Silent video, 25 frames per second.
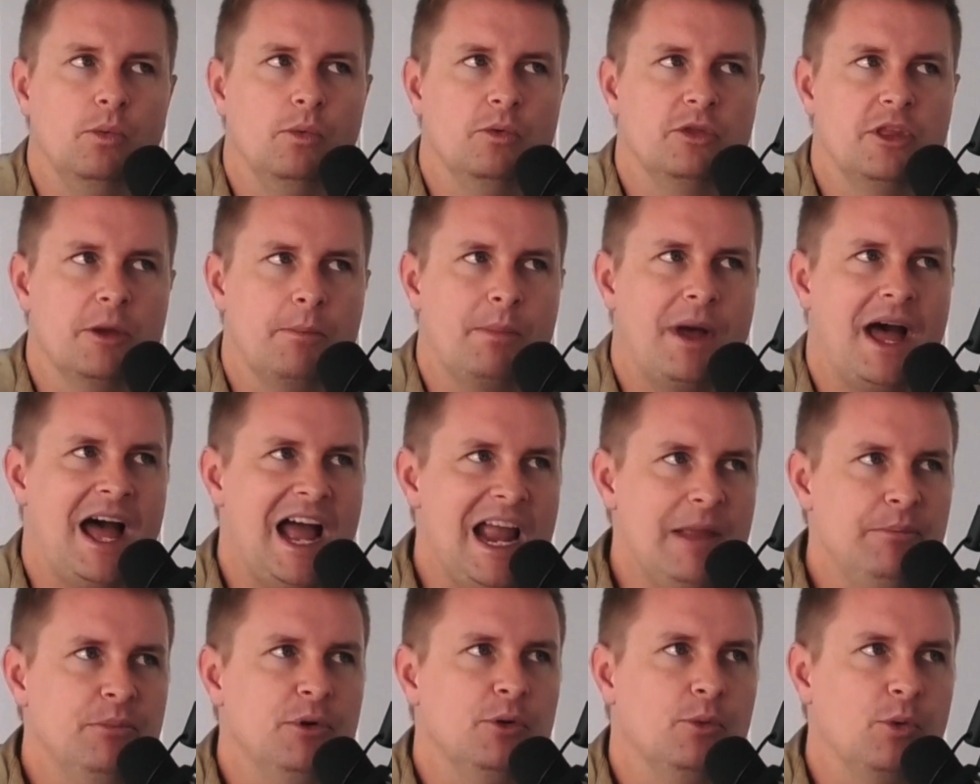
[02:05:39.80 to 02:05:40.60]
the
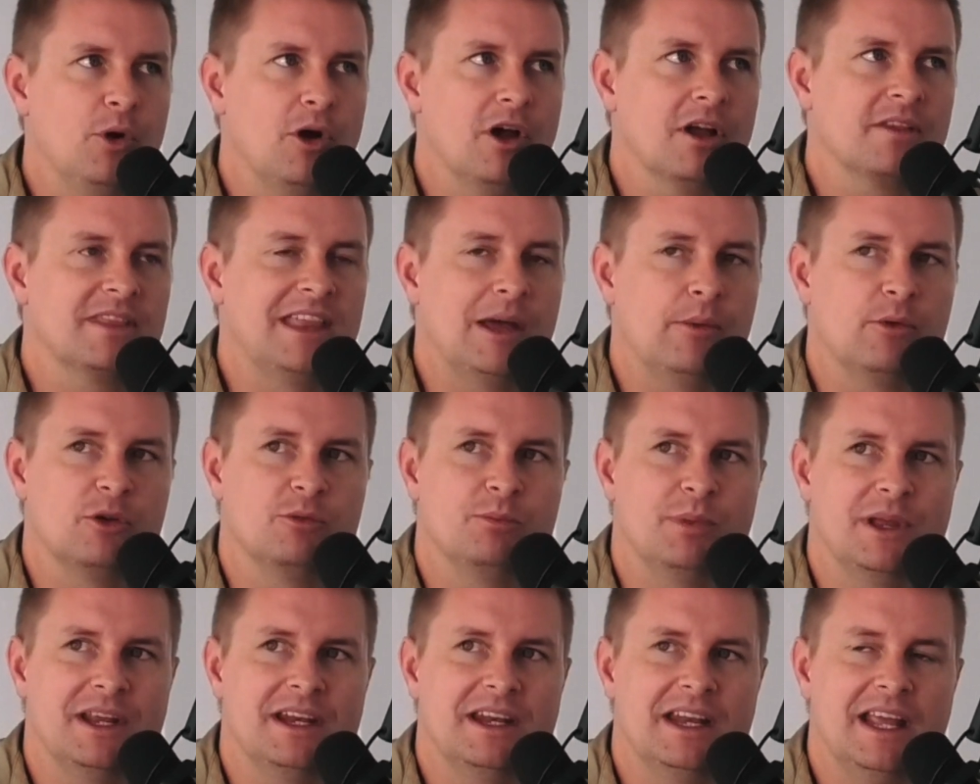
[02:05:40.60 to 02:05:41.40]
paperwork that
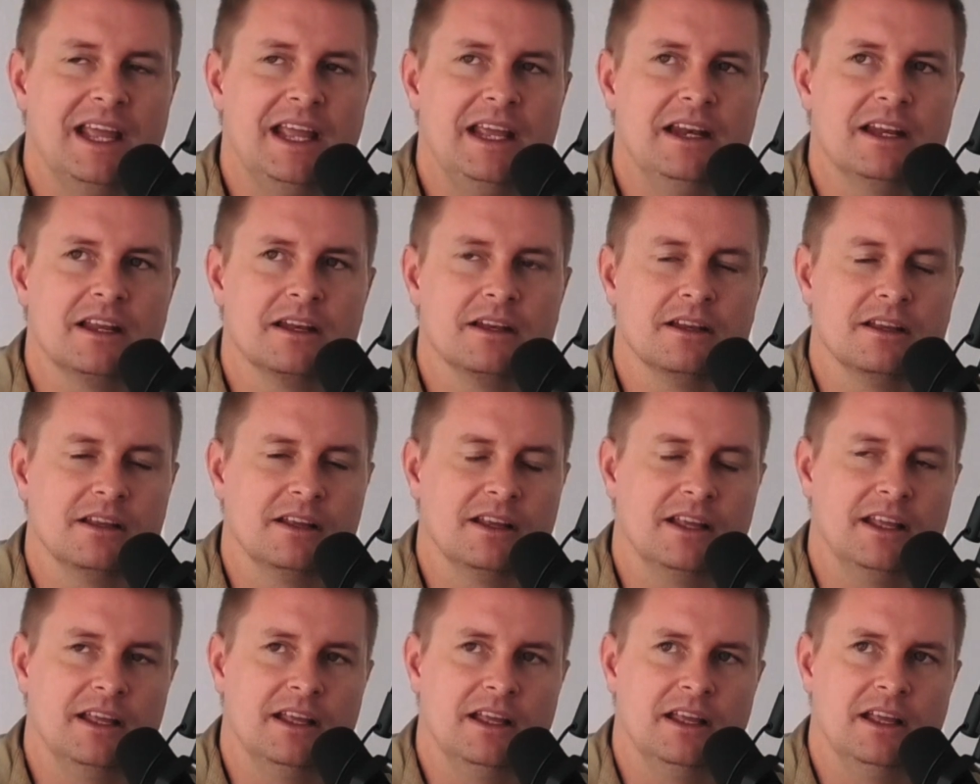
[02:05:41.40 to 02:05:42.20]
would be needed,
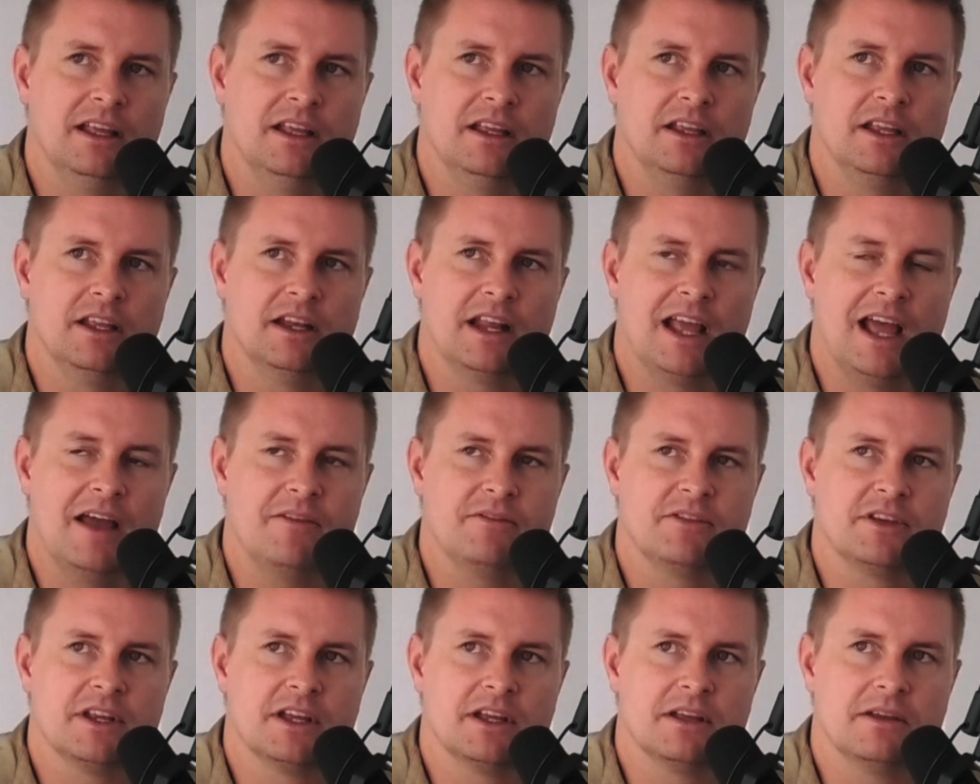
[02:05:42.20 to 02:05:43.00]
you'd
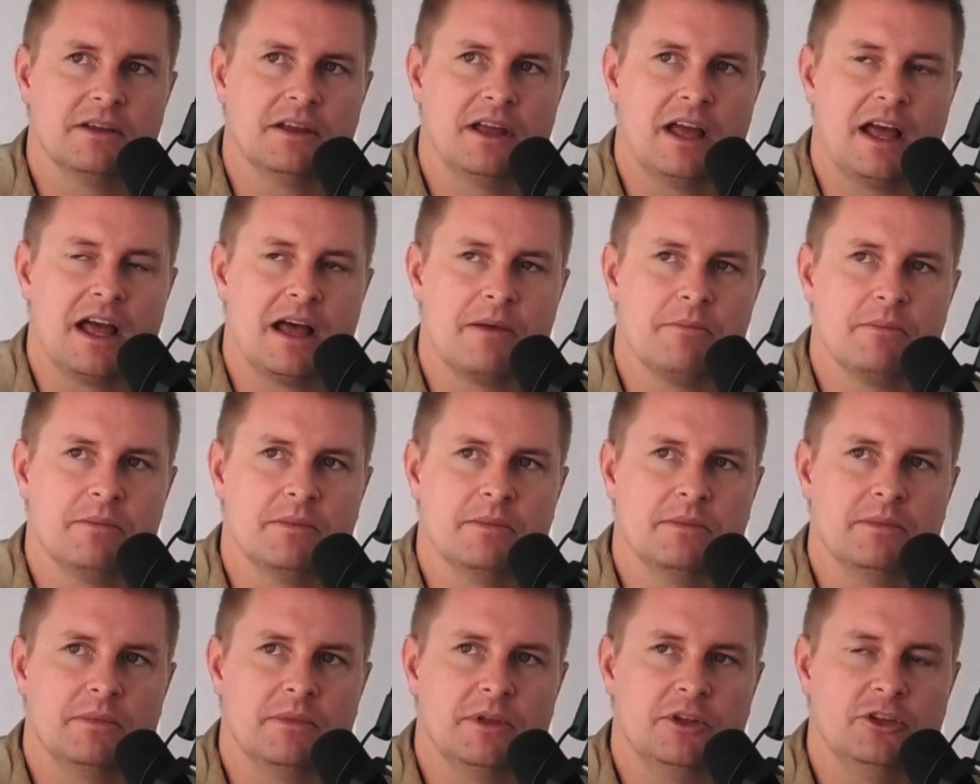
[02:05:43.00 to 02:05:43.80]
have to um,
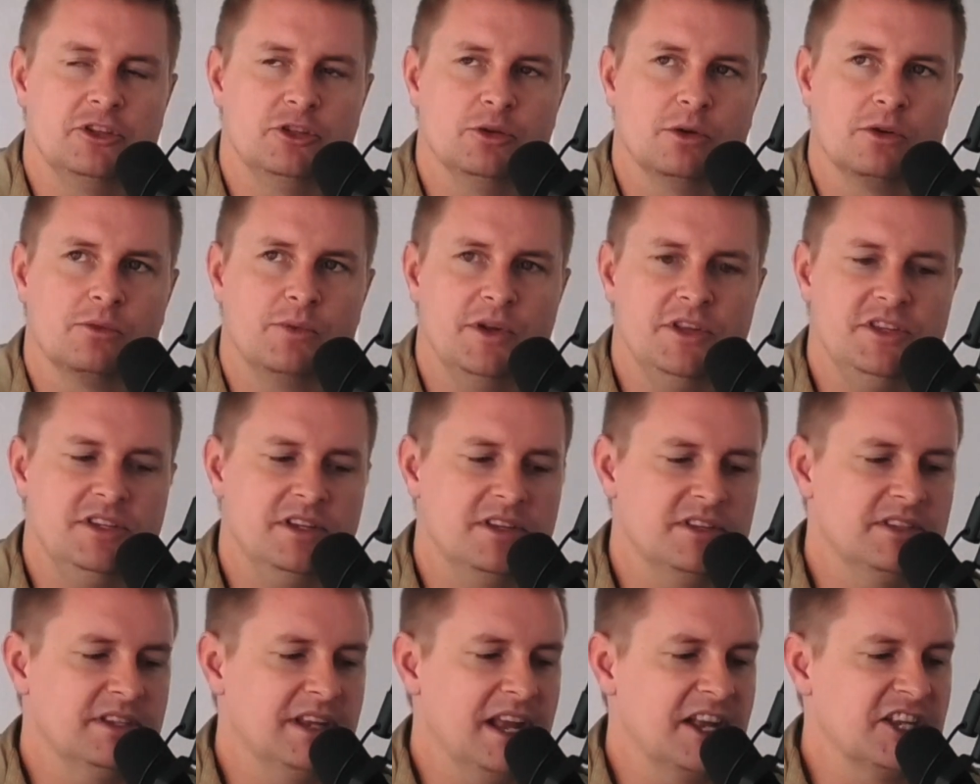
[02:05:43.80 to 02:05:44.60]
do a
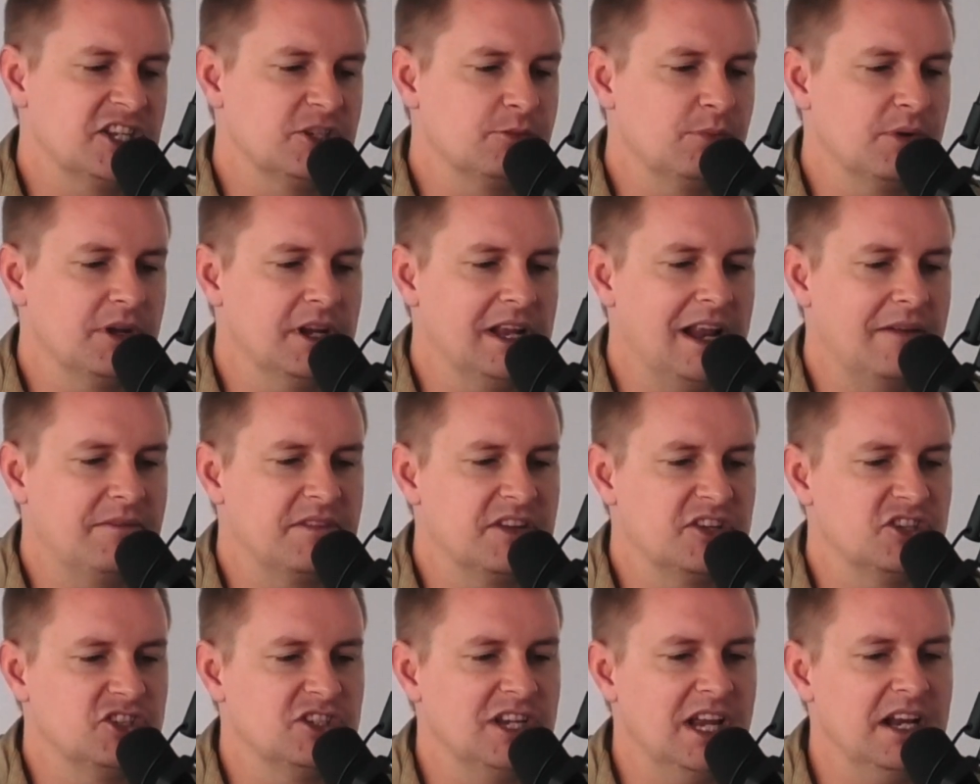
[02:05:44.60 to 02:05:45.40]
risk assessment. You have
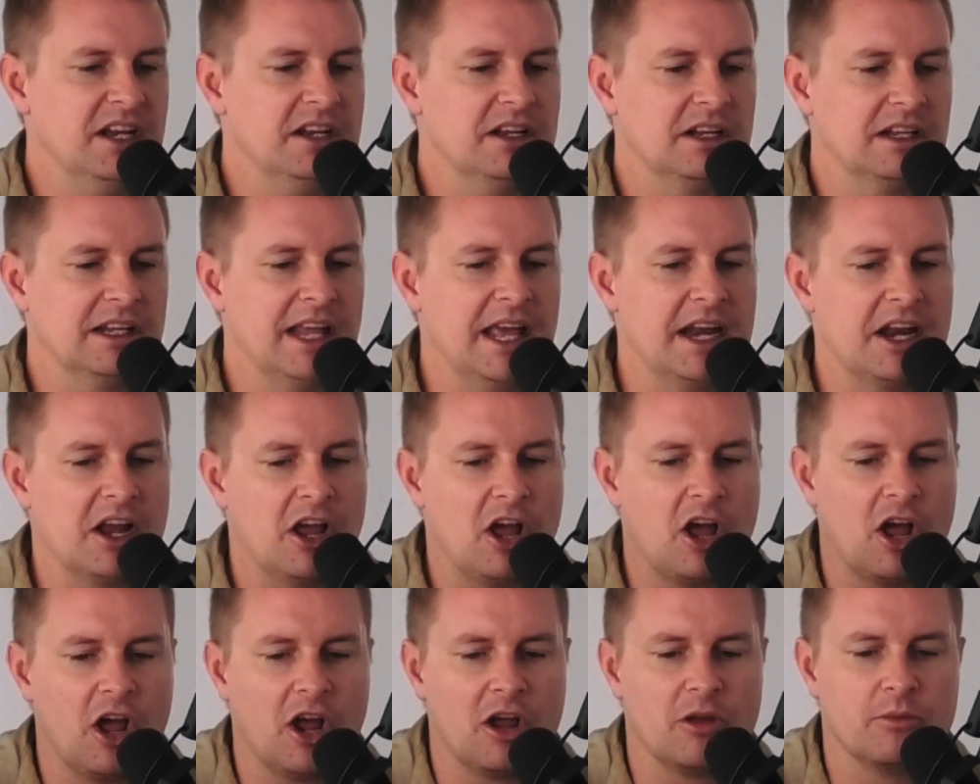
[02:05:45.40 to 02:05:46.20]
to send a letter
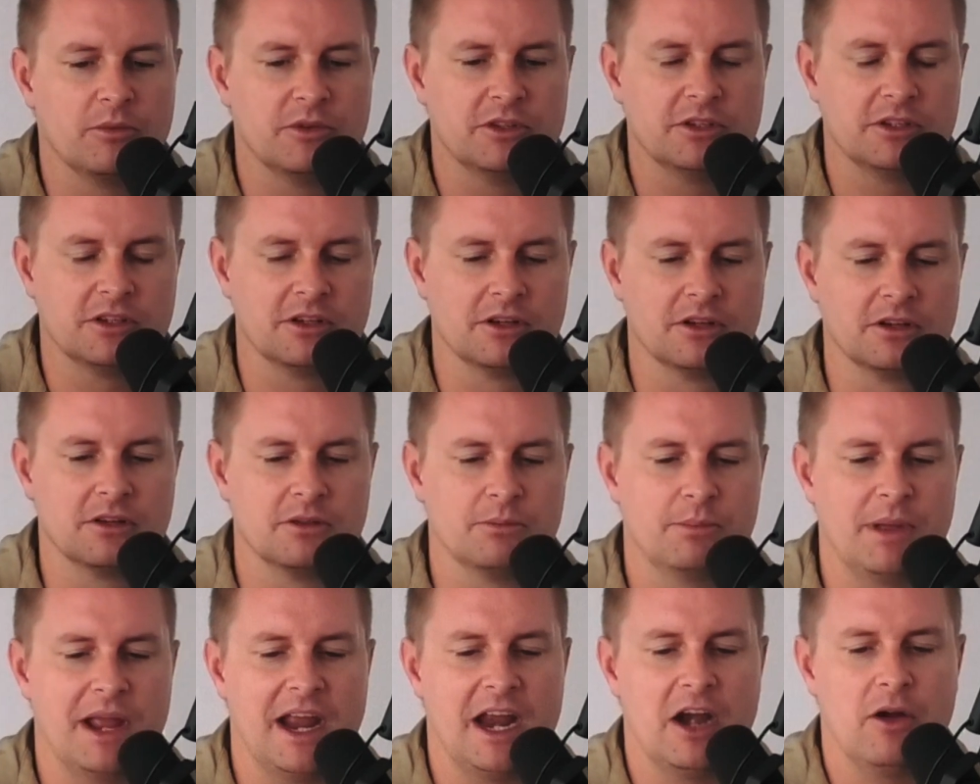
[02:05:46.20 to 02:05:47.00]
home
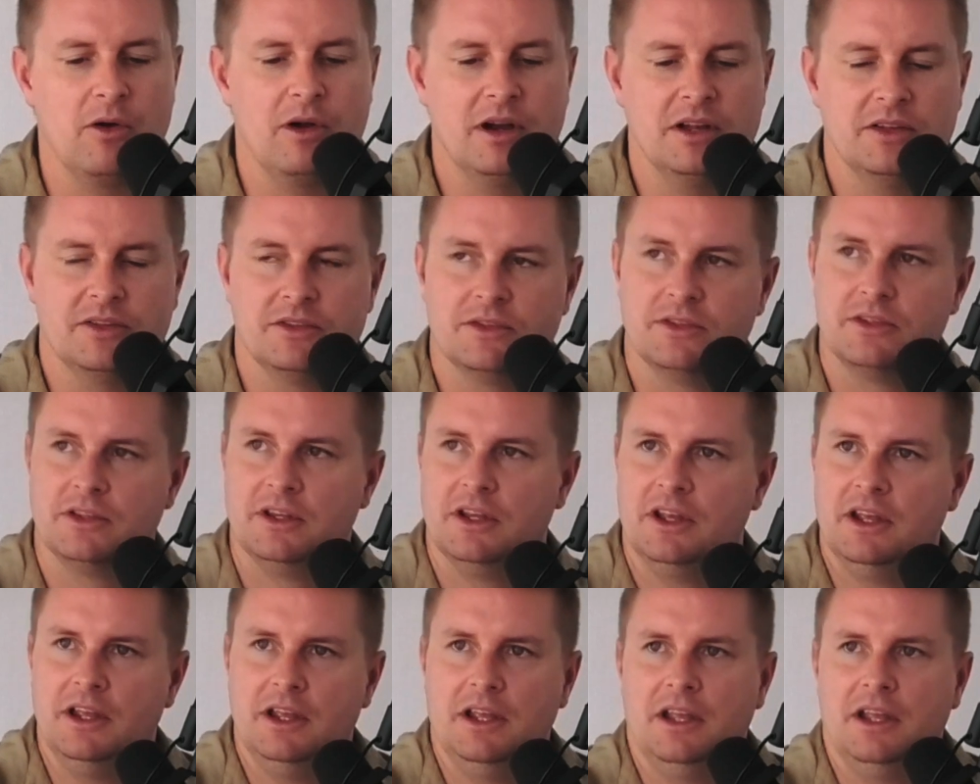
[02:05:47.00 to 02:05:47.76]
to parents.